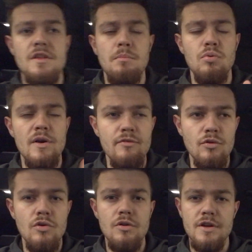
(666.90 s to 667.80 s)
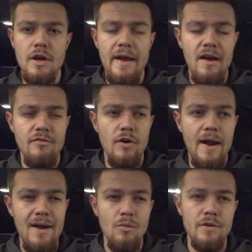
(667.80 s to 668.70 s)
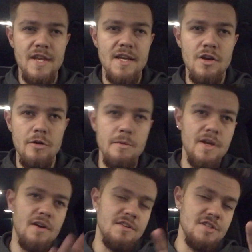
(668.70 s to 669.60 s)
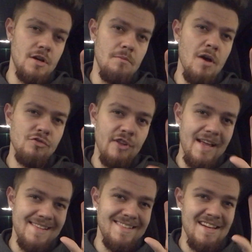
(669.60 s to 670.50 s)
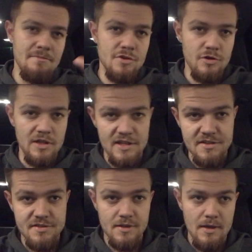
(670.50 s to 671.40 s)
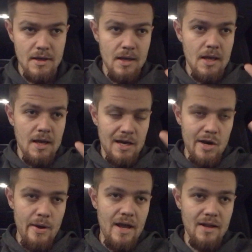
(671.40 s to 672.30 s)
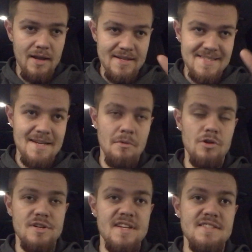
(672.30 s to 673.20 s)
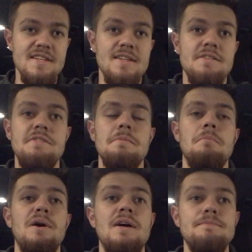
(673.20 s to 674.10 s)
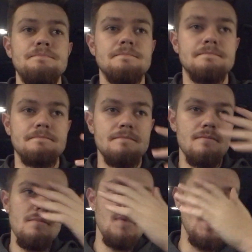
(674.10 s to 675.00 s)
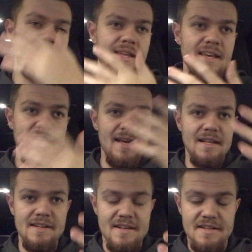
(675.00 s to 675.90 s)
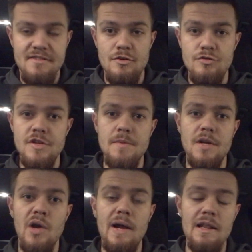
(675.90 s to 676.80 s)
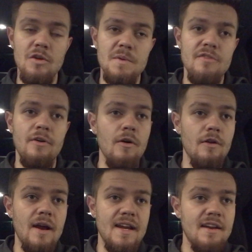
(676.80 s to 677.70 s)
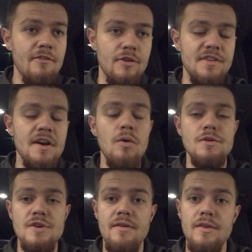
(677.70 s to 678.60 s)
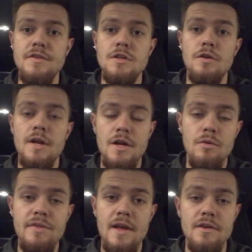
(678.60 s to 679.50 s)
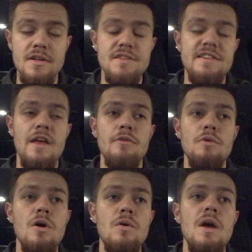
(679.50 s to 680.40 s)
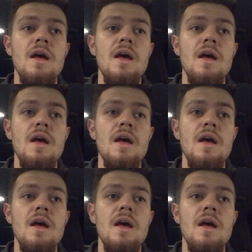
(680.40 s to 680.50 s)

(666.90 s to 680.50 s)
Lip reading: the peripheral, you know, how far outward they go, because, you know, most lights seem to at least go out a similar distance, but again, LEDs do seem to go out a little bit farther. I can definitely tell when driving in this car right here with LEDs down the road